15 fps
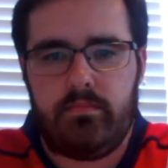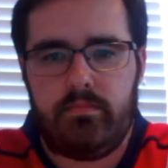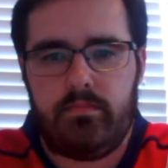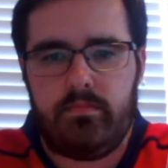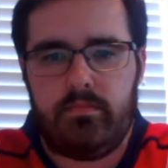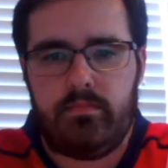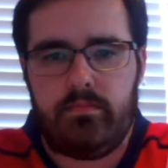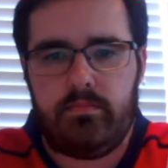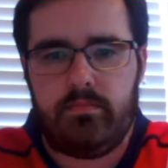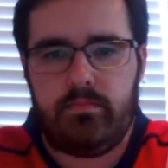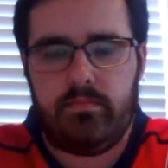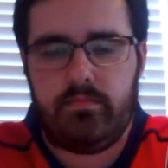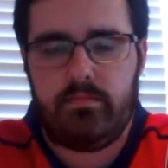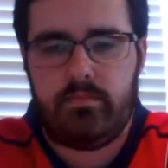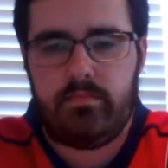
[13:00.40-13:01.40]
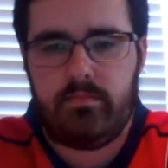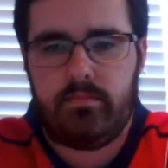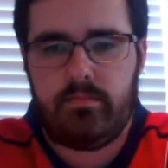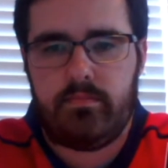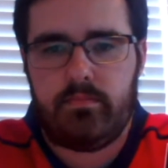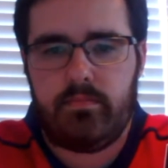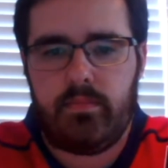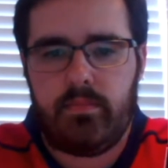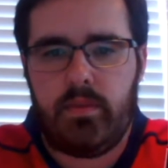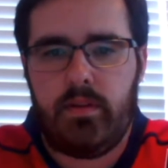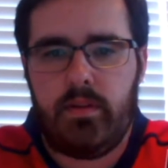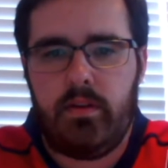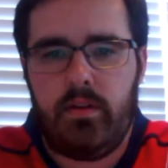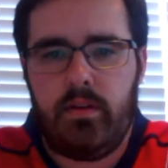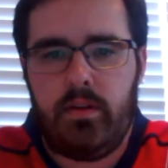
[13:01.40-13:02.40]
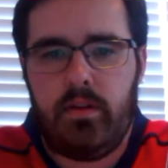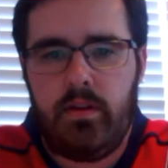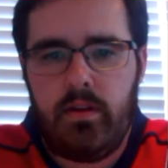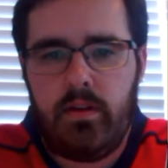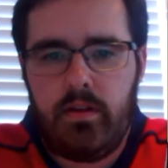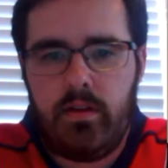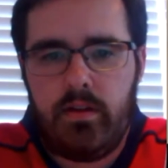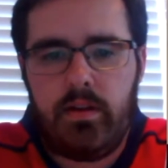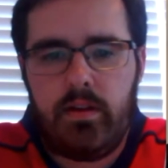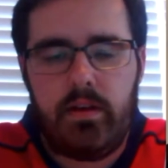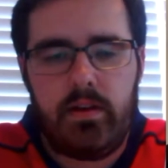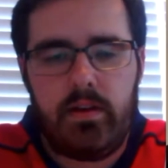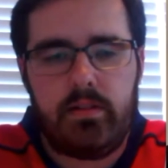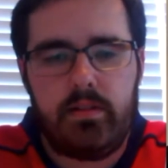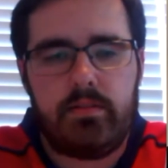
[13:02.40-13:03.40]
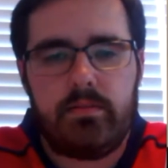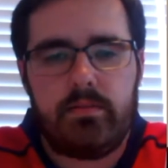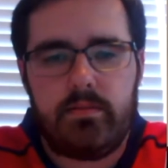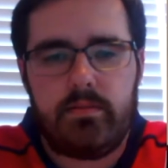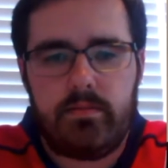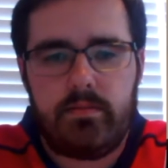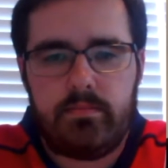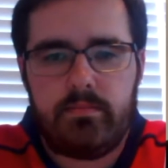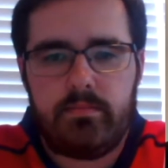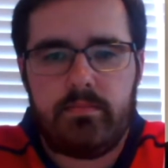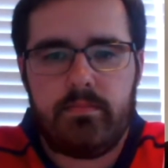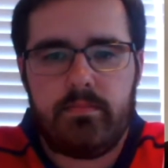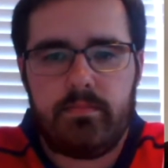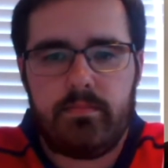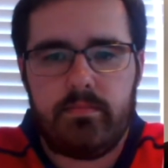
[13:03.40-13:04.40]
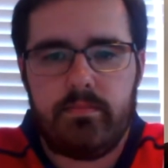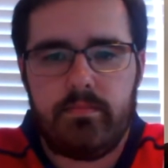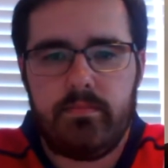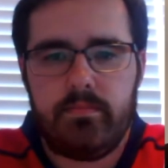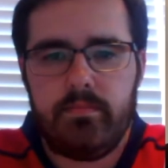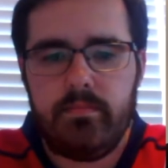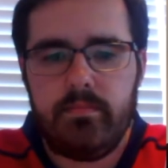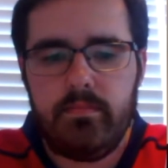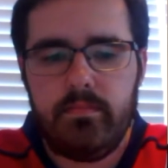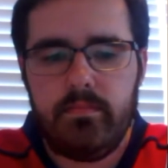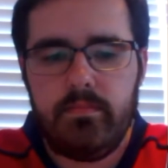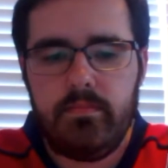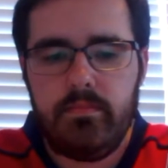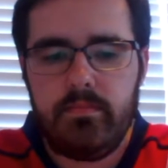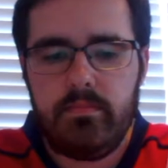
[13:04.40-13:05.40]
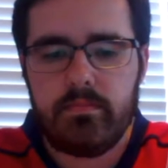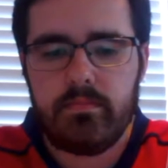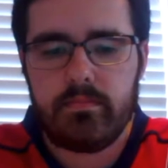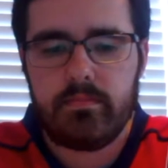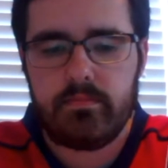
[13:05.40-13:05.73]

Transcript: (not speaking)